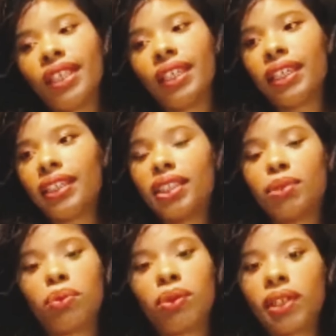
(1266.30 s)
at this
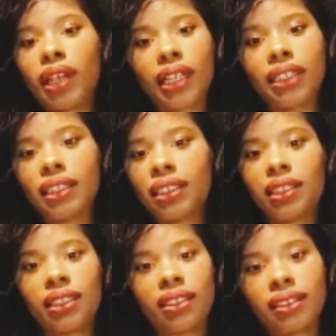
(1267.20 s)
point, I
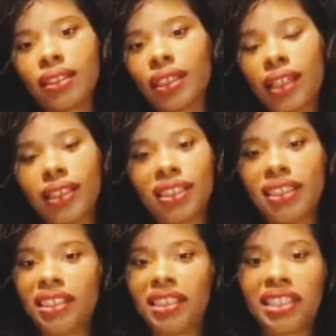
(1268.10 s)
just
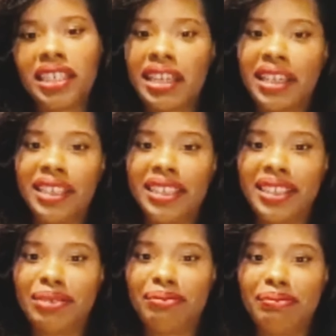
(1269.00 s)

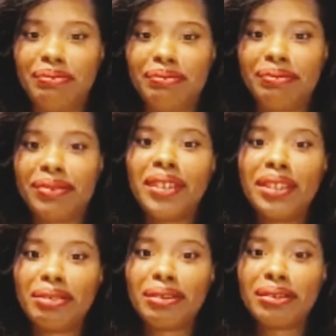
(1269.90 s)
disengage.
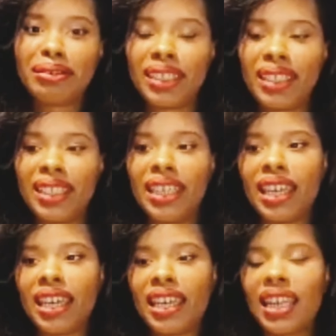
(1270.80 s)
Yeah.
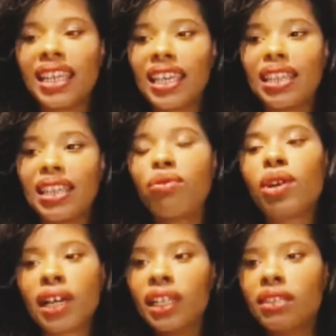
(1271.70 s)
And I can't
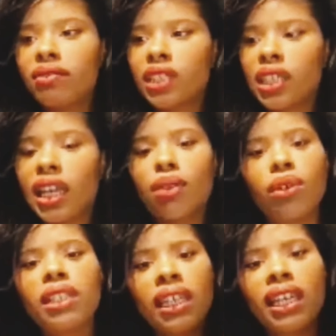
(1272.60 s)
even say that. We
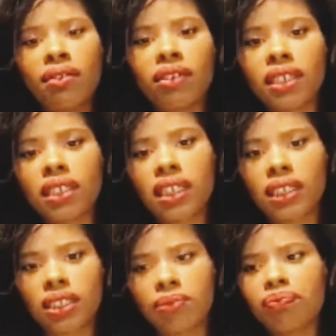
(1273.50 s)
did have a
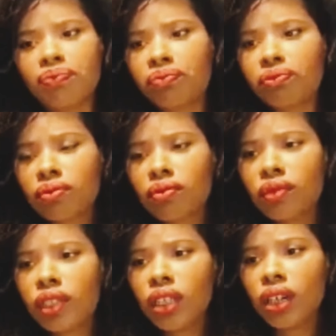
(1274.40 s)
discussion. It